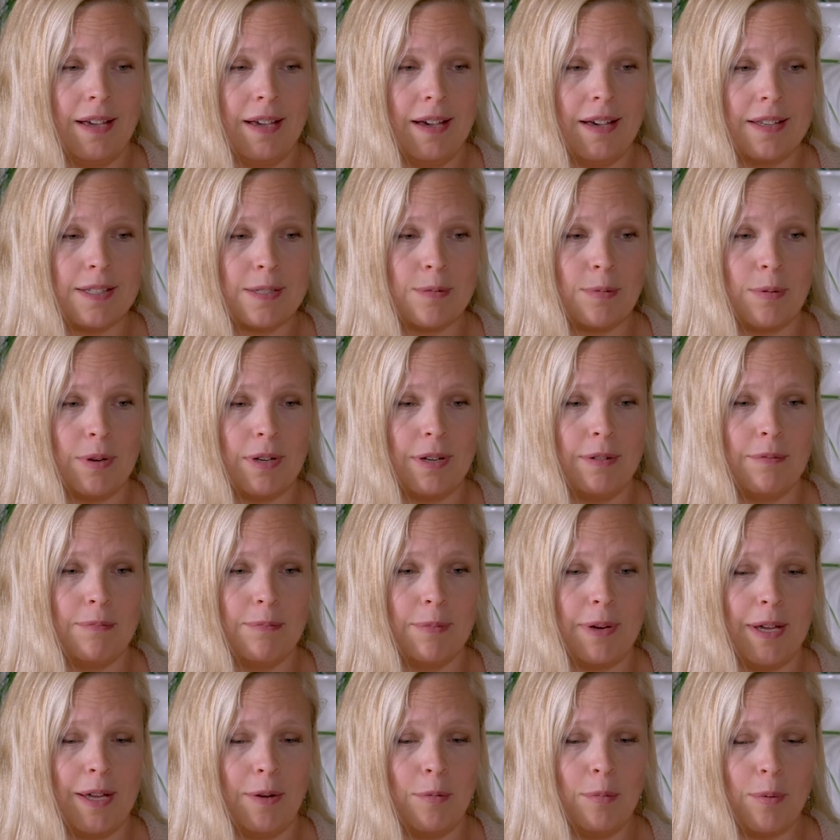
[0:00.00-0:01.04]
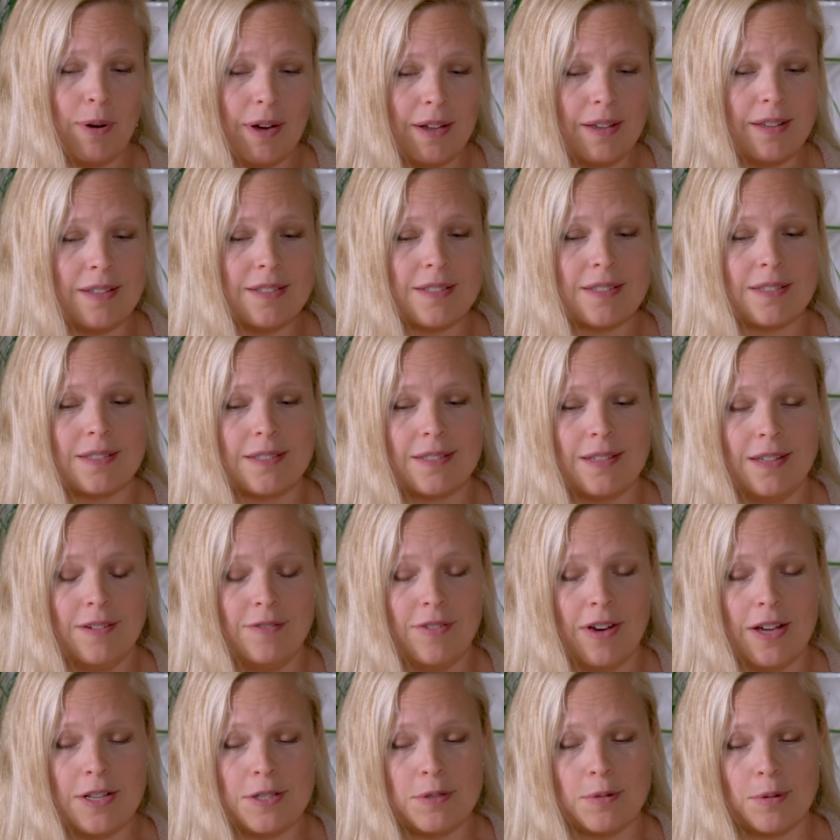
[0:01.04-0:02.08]
As one of my WISE
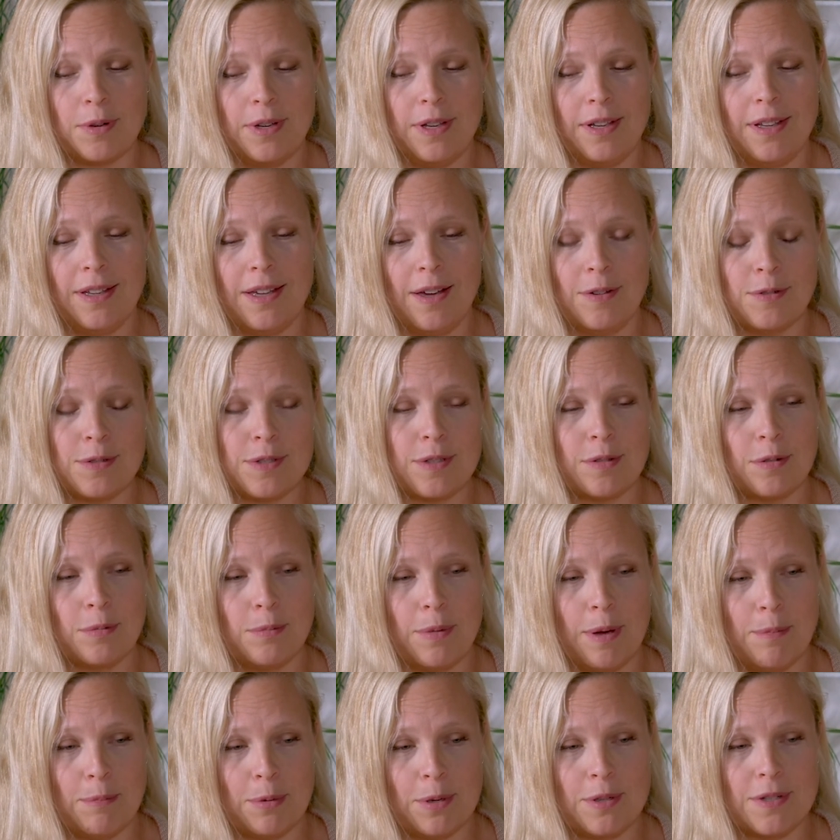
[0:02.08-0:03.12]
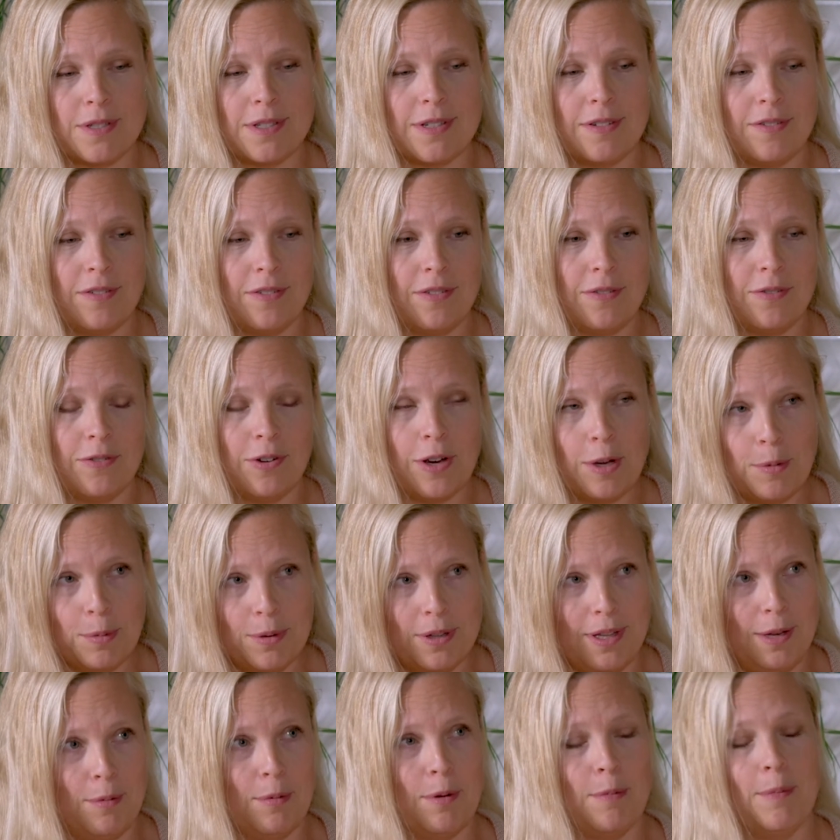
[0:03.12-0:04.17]
advisory council members
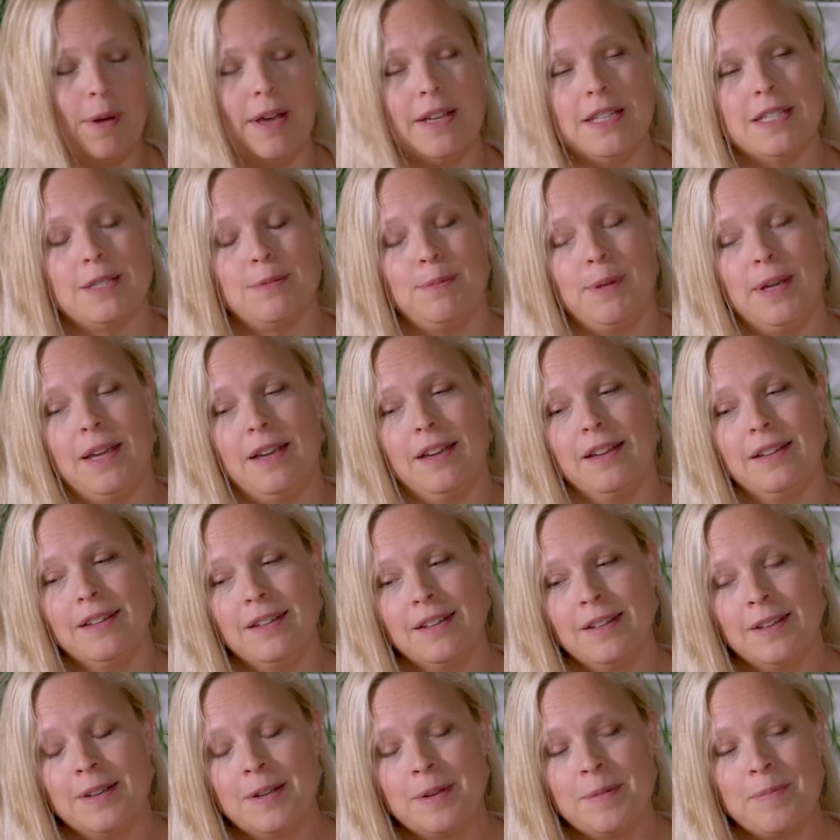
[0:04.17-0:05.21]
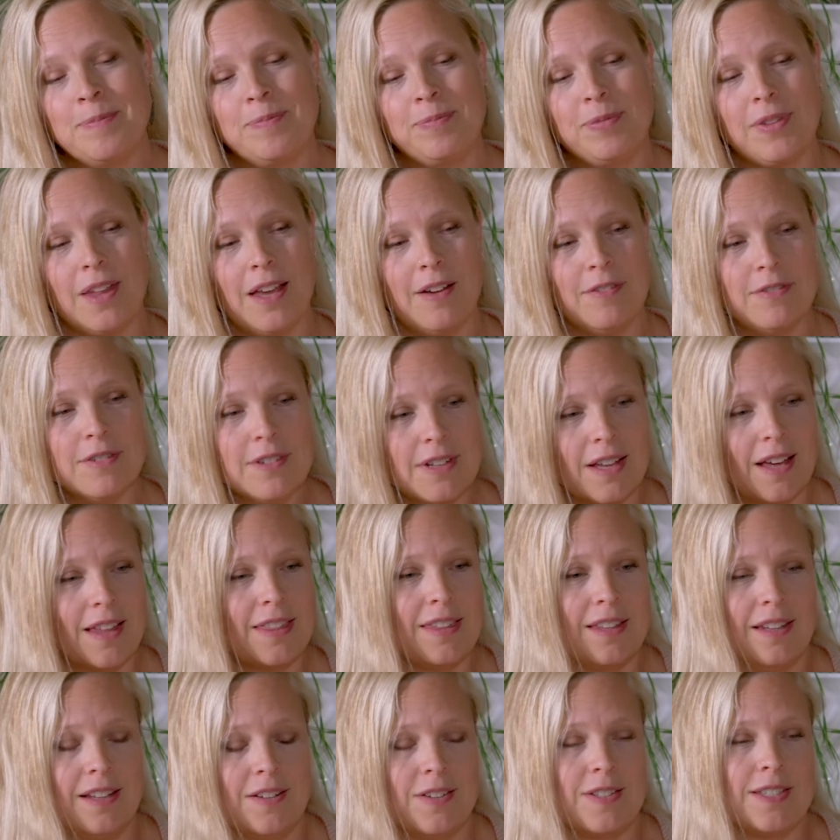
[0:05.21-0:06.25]
frequently reminds me, if
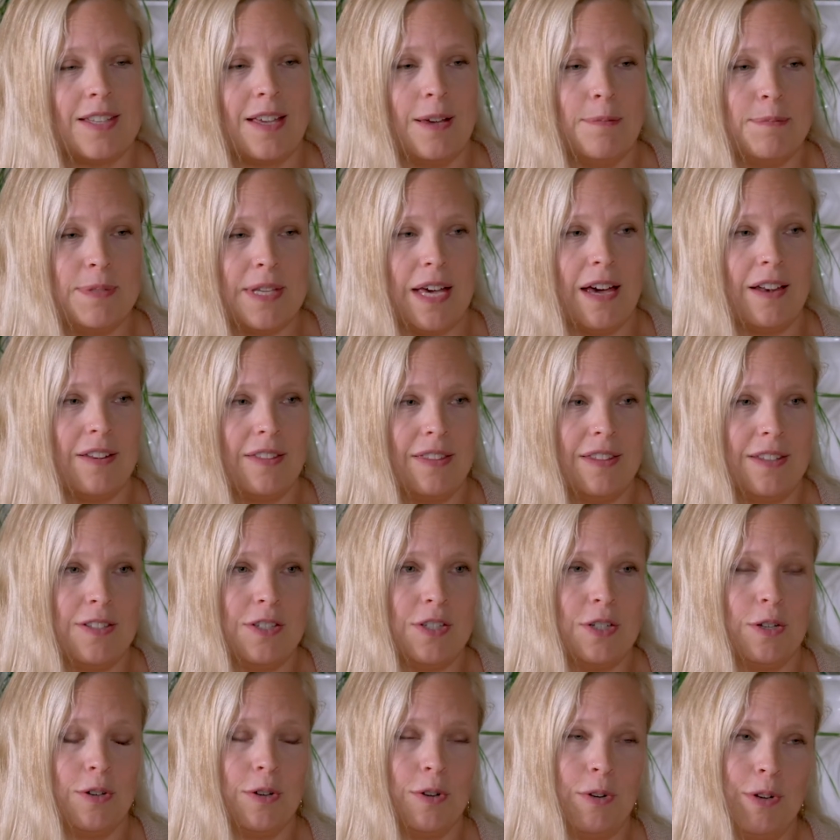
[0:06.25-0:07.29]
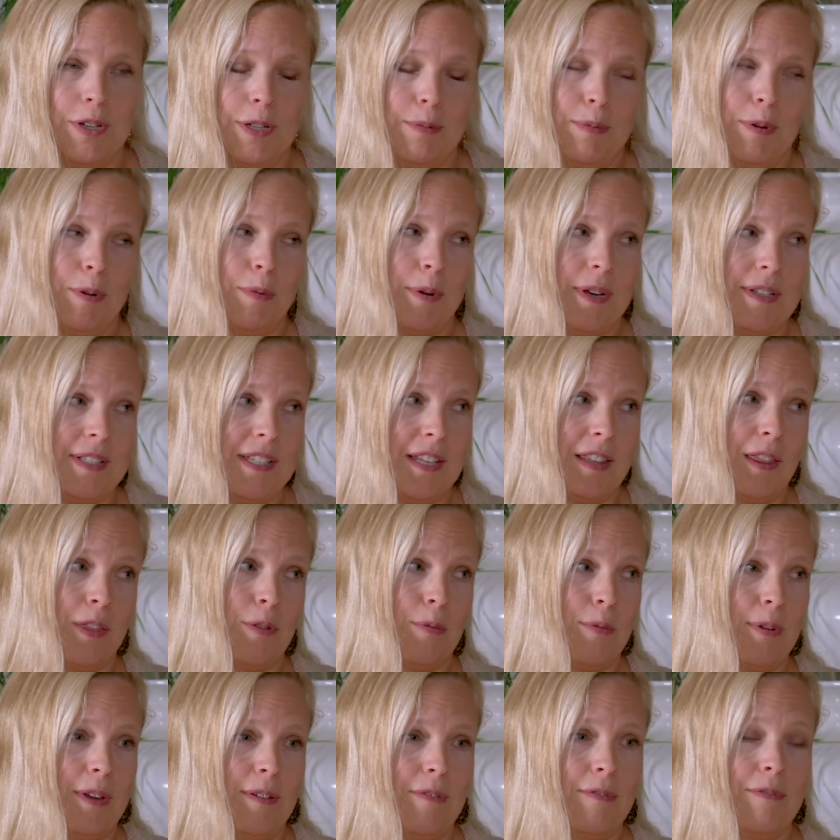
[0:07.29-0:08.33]
nothing else comes out of this, you're going to be raising
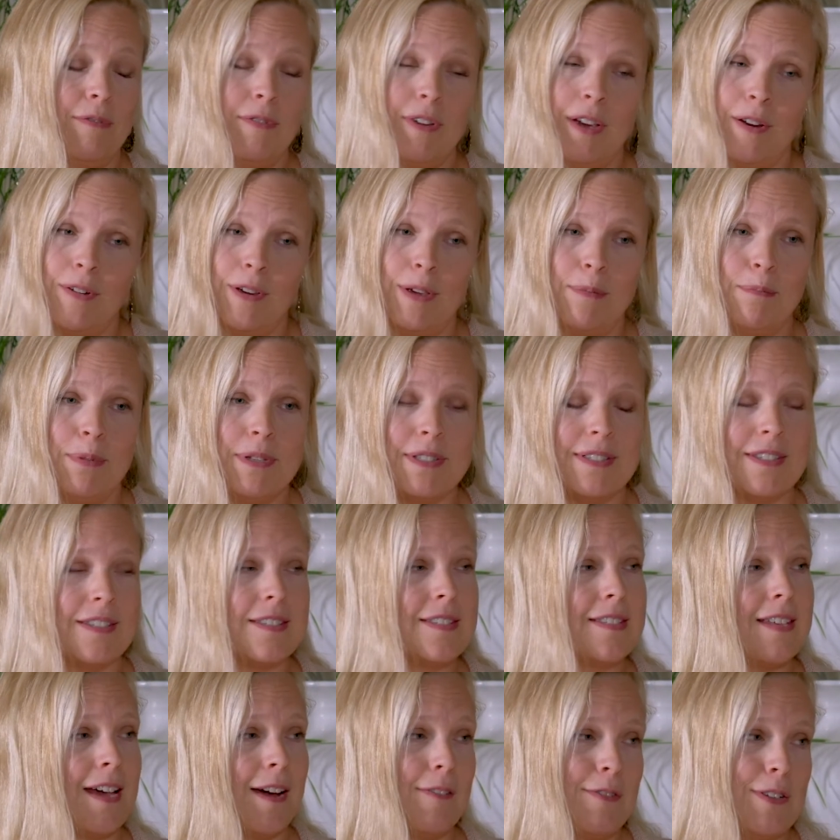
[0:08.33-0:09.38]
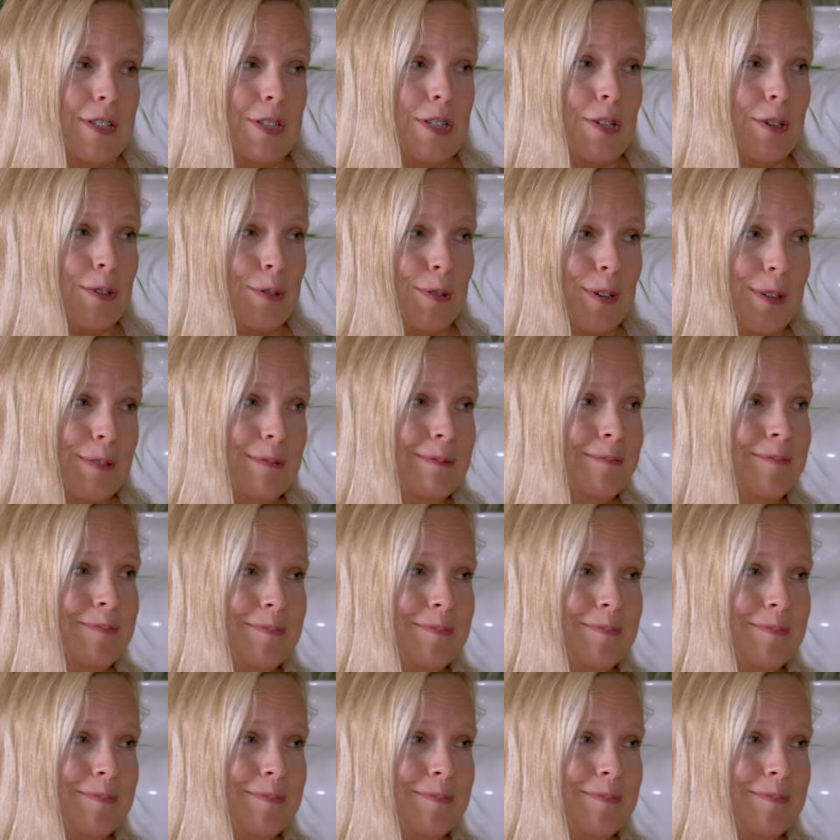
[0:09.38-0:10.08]
3 very business savvy children.